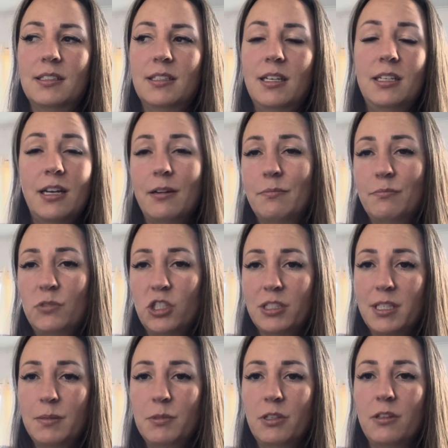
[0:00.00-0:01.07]
And yeah, just
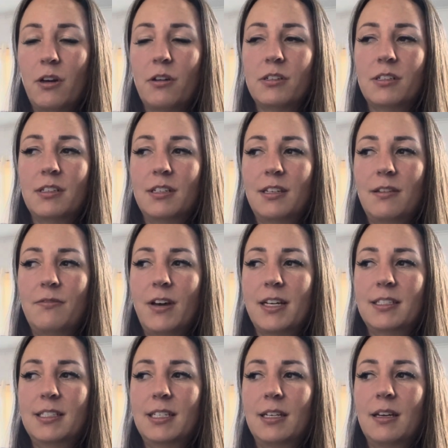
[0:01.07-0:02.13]
keep doing the alternate day
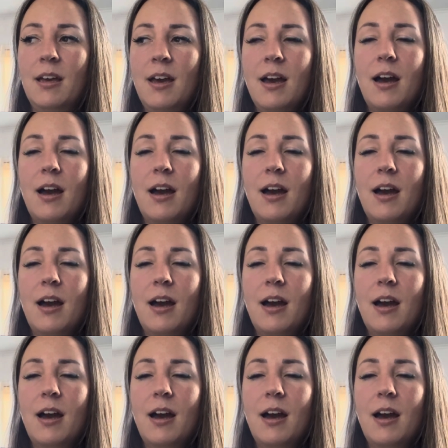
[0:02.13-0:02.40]
fasting.